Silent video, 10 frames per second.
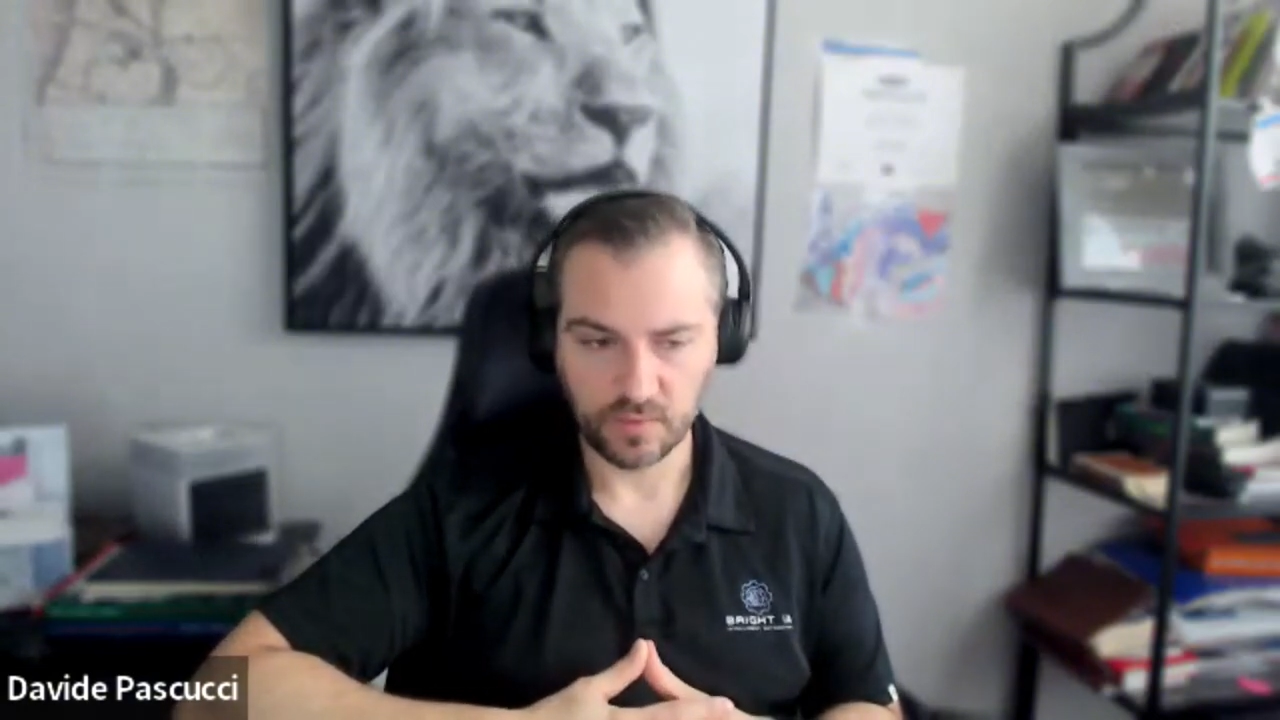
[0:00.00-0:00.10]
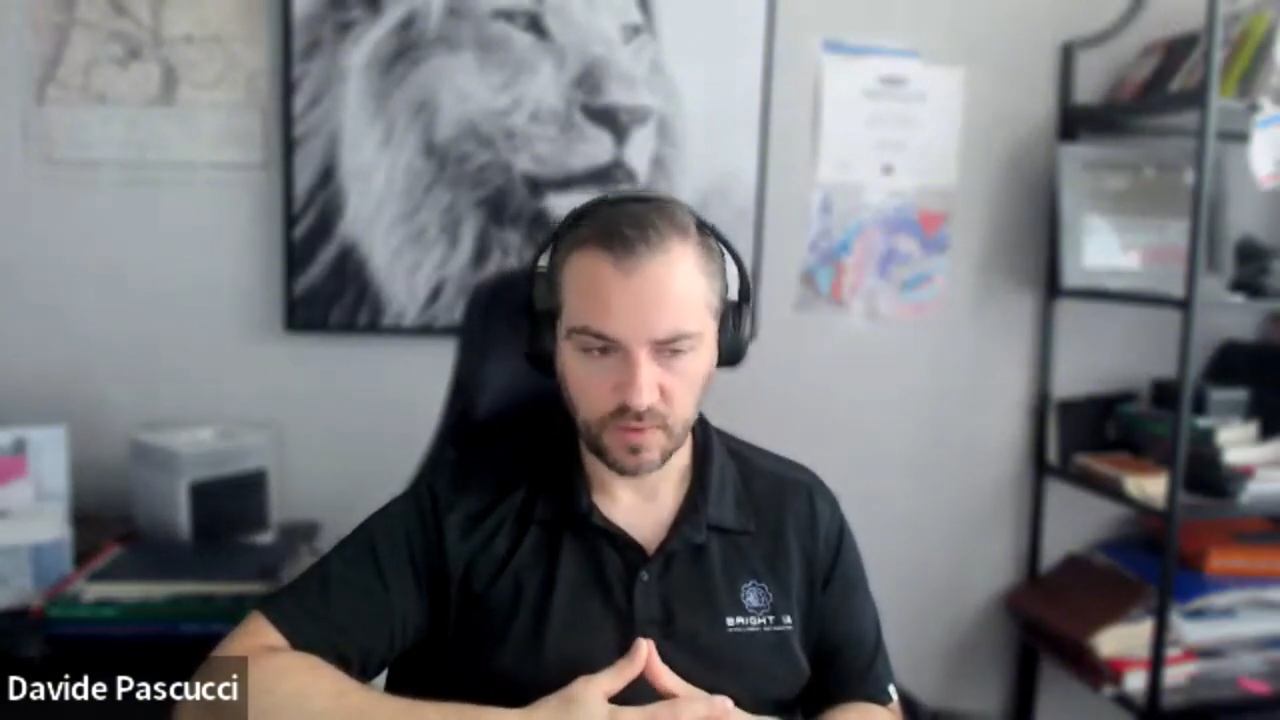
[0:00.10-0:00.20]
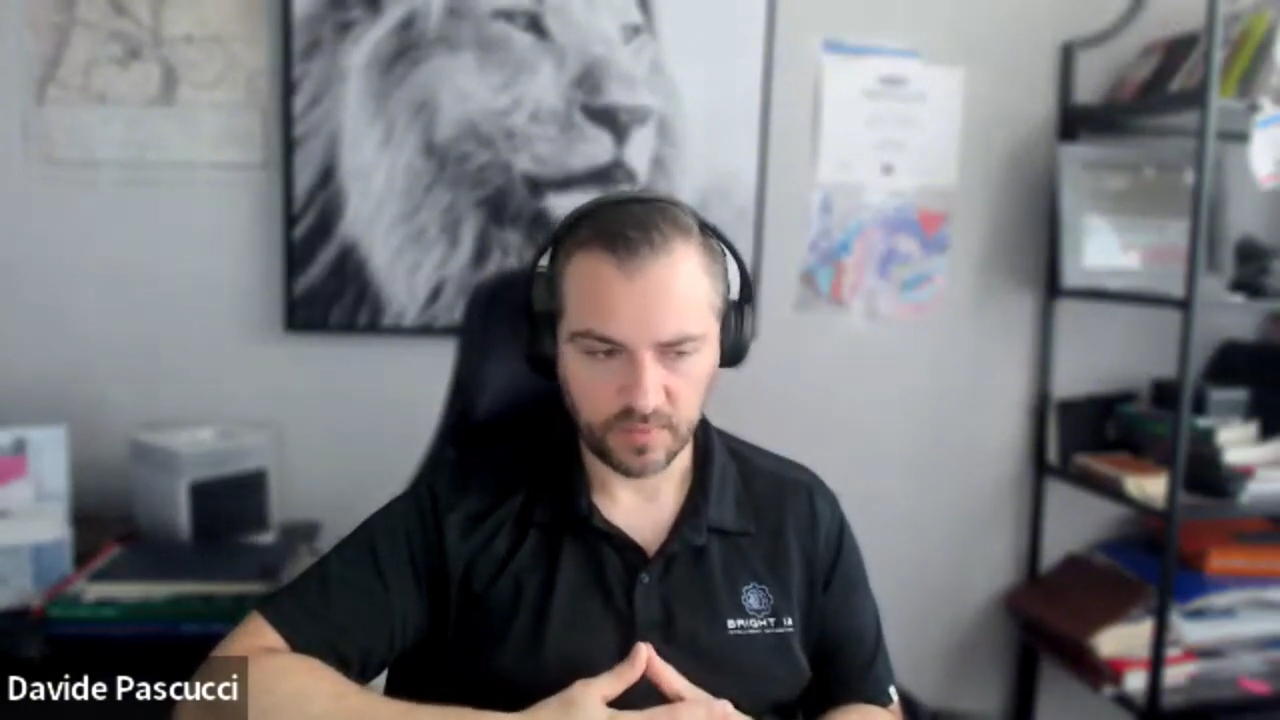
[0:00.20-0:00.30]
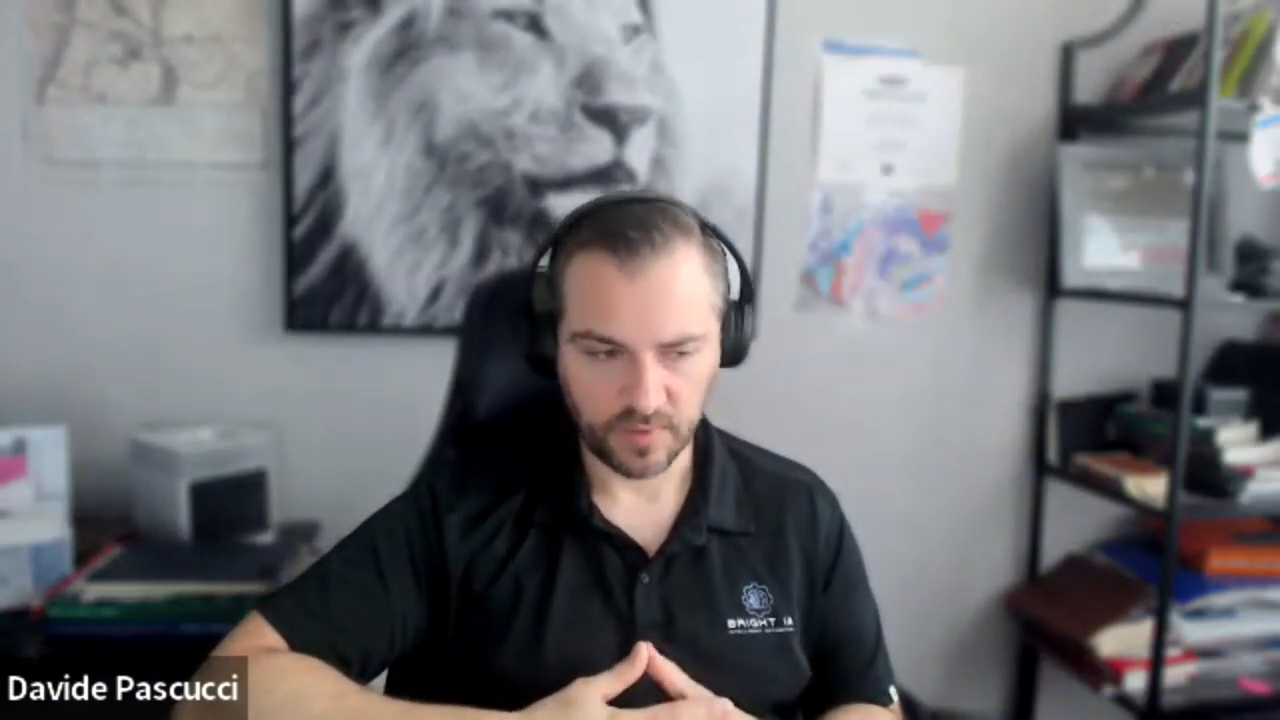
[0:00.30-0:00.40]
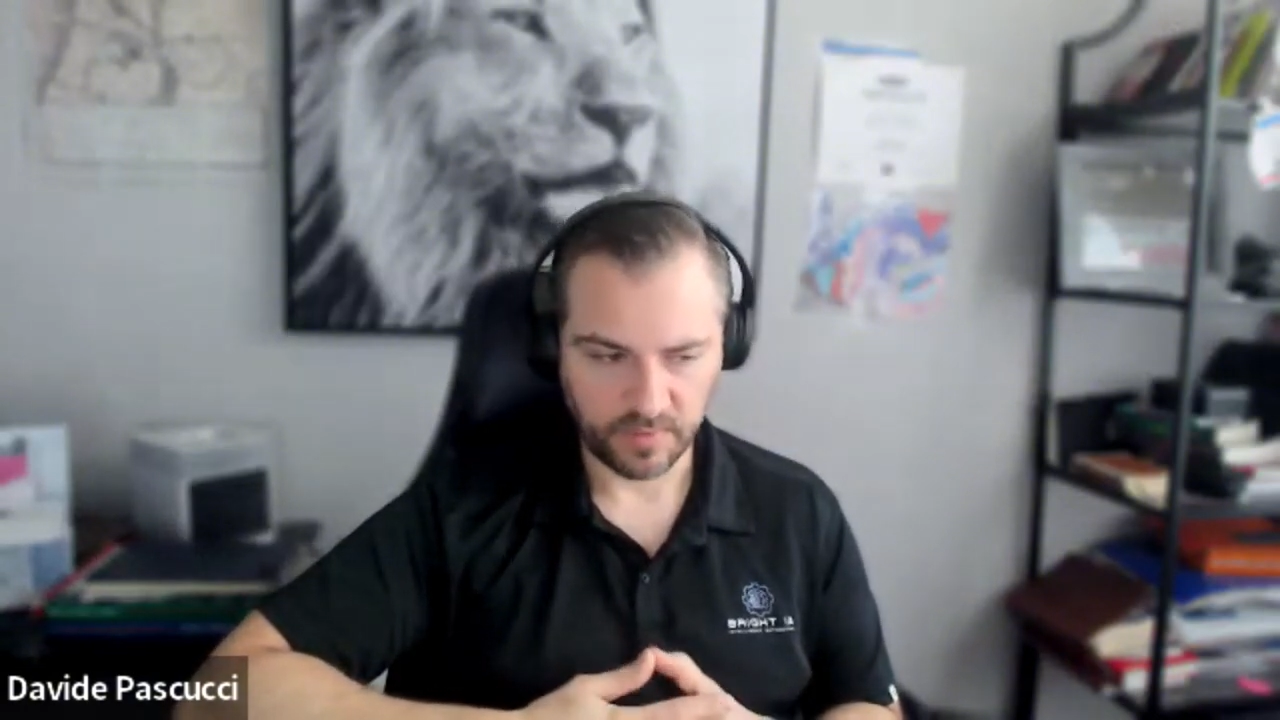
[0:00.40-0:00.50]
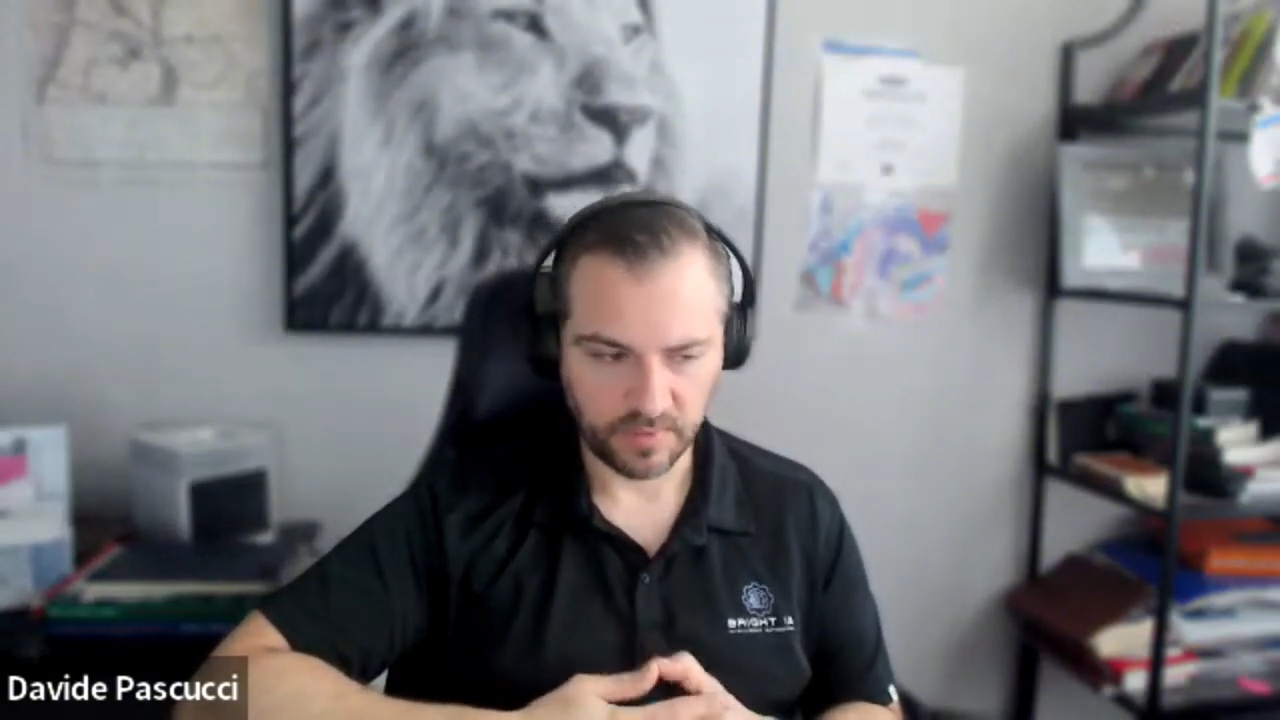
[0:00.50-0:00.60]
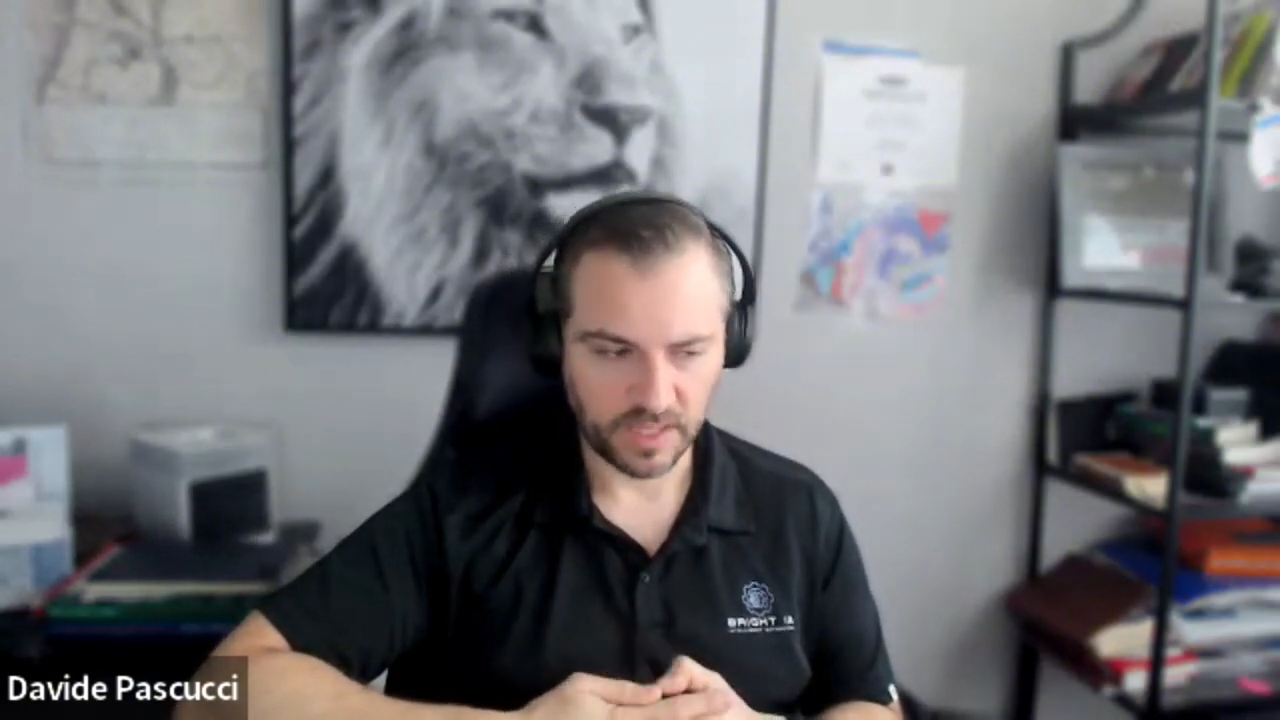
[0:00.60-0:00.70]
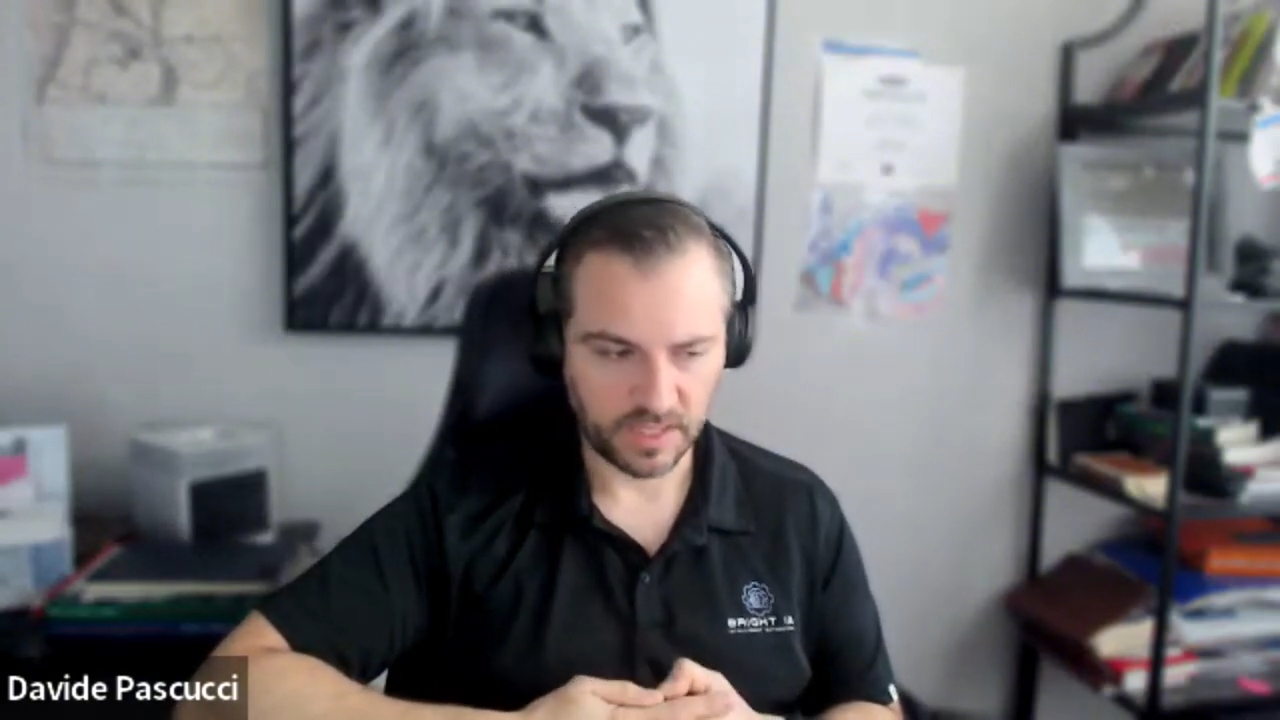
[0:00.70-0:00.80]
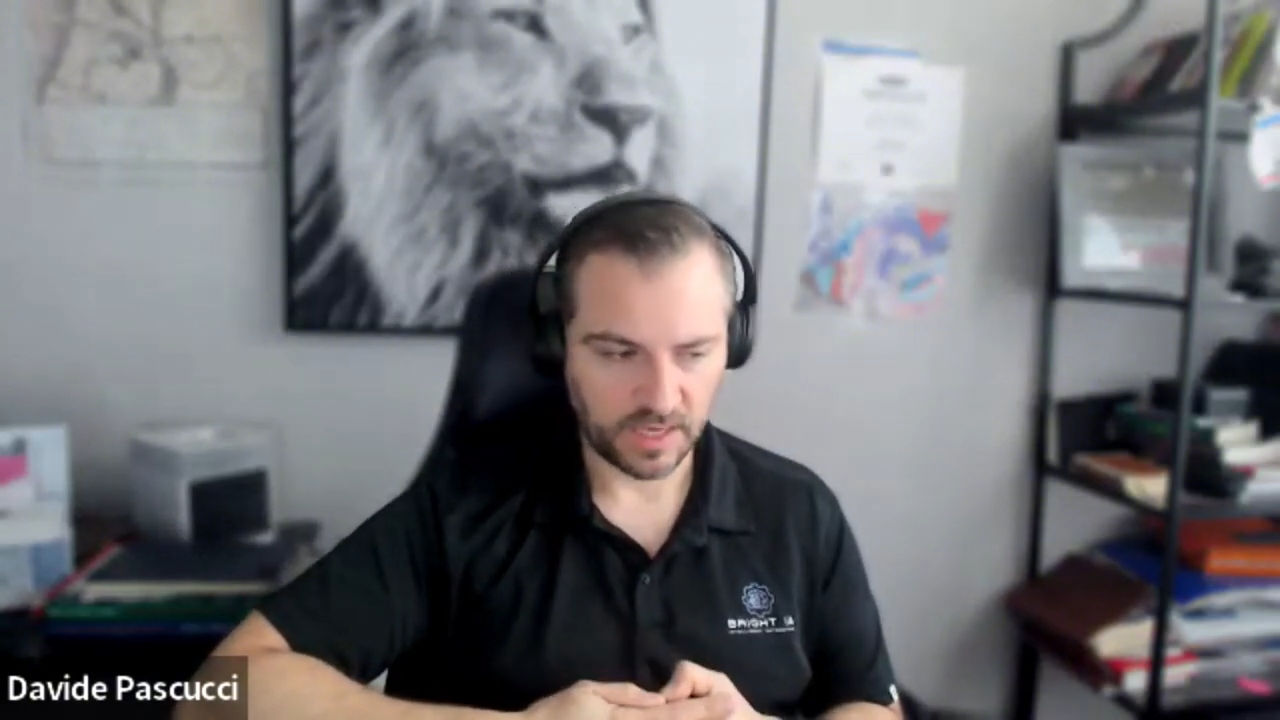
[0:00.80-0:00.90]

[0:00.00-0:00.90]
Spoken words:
implement